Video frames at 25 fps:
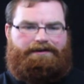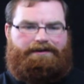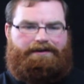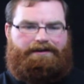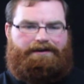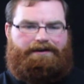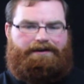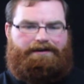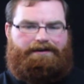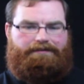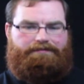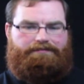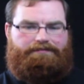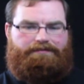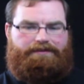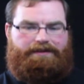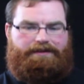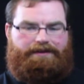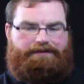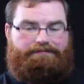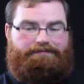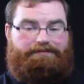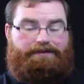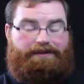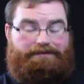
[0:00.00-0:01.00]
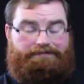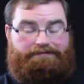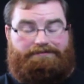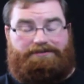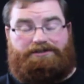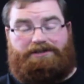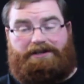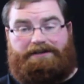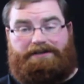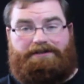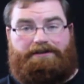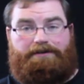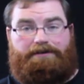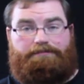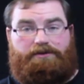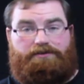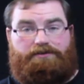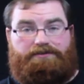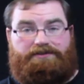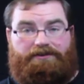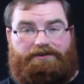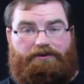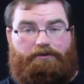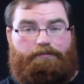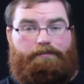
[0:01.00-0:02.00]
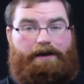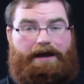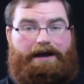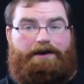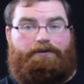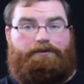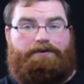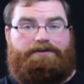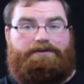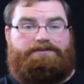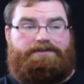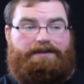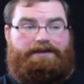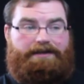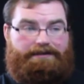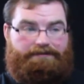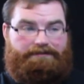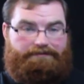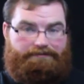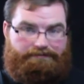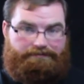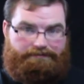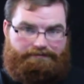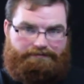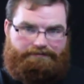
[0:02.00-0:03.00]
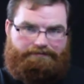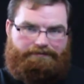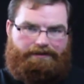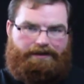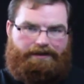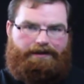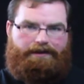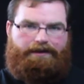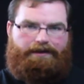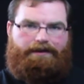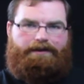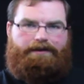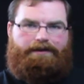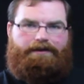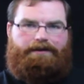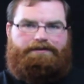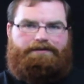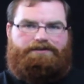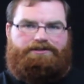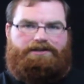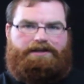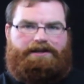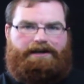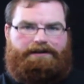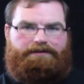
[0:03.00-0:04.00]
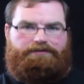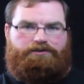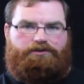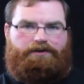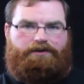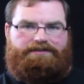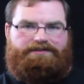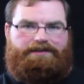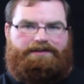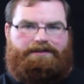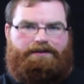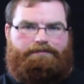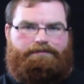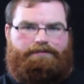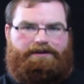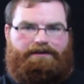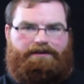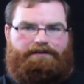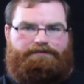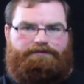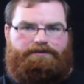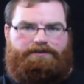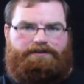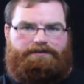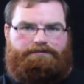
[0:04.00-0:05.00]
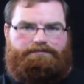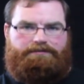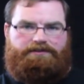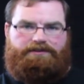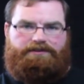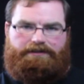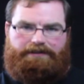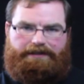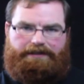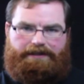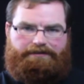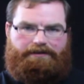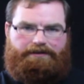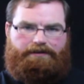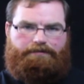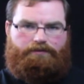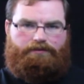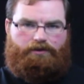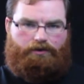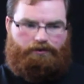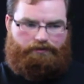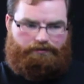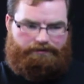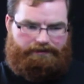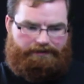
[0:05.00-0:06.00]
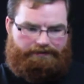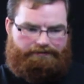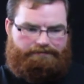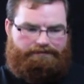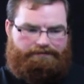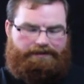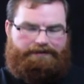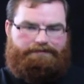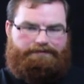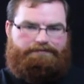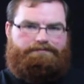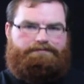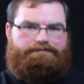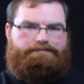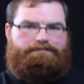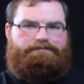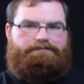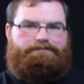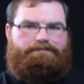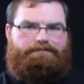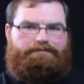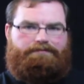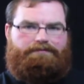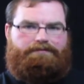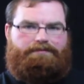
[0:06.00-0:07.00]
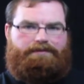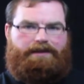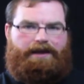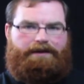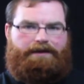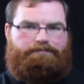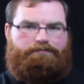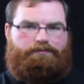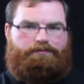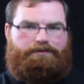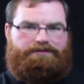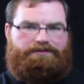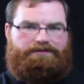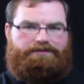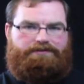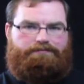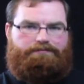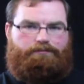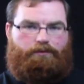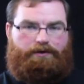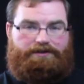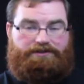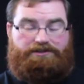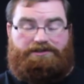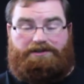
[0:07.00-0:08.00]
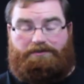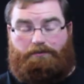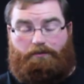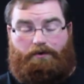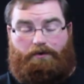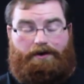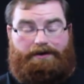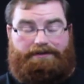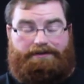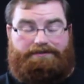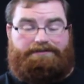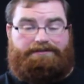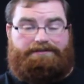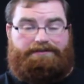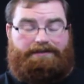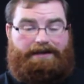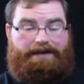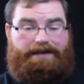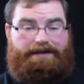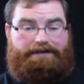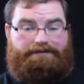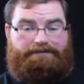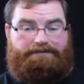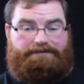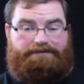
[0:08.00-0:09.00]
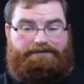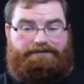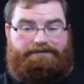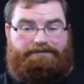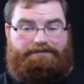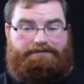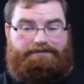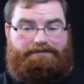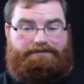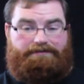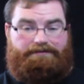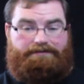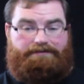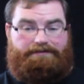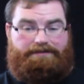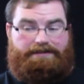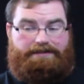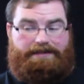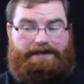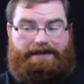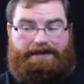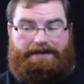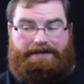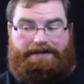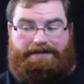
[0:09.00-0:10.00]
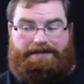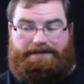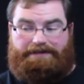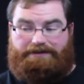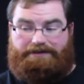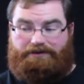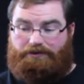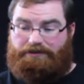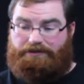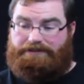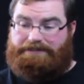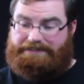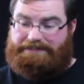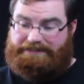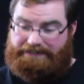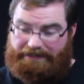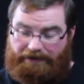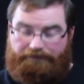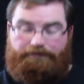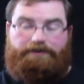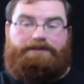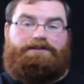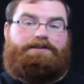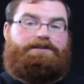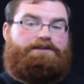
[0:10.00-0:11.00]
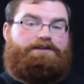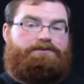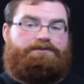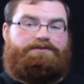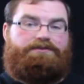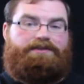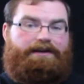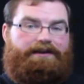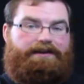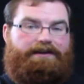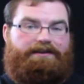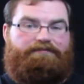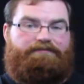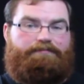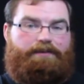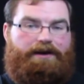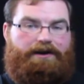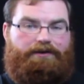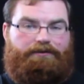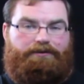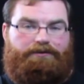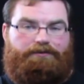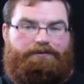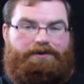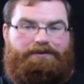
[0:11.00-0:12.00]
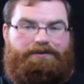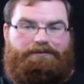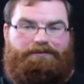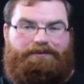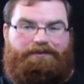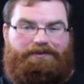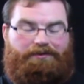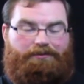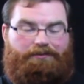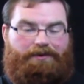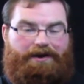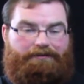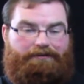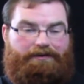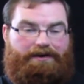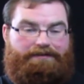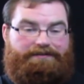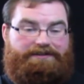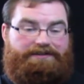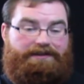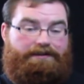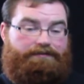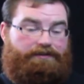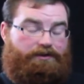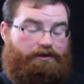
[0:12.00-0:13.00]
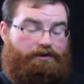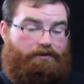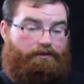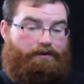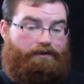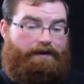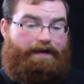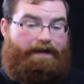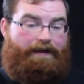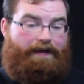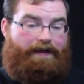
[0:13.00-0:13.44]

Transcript: that she ended up using her powers, and she kind of trusted them enough to let them know that was what she was, and they could definitely use that kind of power with the White Ravens, even though